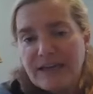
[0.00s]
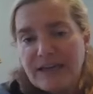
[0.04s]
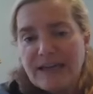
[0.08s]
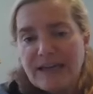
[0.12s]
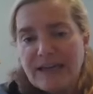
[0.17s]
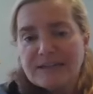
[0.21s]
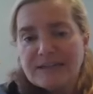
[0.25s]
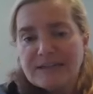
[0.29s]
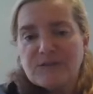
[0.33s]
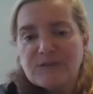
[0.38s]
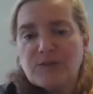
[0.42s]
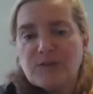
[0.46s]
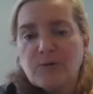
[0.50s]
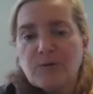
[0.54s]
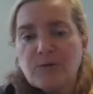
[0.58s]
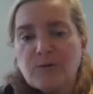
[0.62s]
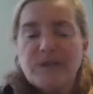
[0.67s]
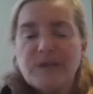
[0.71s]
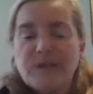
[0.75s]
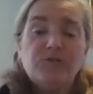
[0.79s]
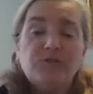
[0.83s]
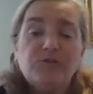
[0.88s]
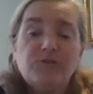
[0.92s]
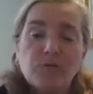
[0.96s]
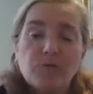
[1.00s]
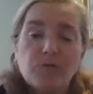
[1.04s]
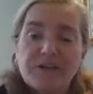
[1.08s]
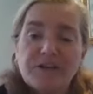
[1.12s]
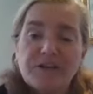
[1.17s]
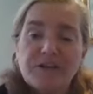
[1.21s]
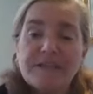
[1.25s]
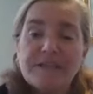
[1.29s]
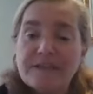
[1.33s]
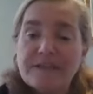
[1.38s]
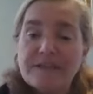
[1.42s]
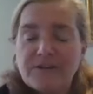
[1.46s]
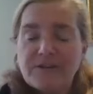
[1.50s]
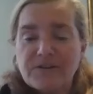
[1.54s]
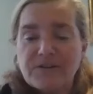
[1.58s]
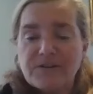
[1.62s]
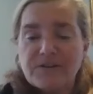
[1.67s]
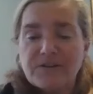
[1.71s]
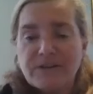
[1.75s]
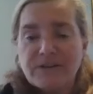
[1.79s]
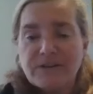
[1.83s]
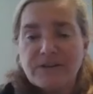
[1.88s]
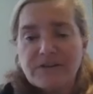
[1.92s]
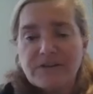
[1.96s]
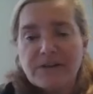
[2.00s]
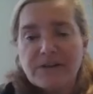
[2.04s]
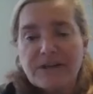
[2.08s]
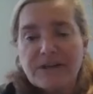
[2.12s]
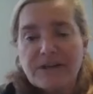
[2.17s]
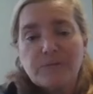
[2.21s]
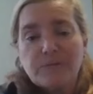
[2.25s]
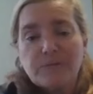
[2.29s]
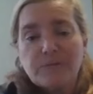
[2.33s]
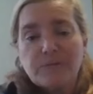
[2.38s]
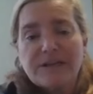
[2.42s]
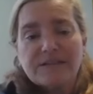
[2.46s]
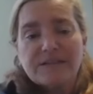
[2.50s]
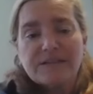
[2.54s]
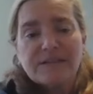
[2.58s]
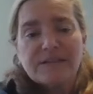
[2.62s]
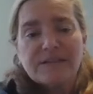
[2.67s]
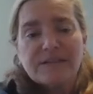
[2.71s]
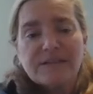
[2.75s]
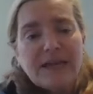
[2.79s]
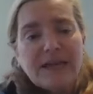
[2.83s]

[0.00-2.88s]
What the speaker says: And so we joined in their head race,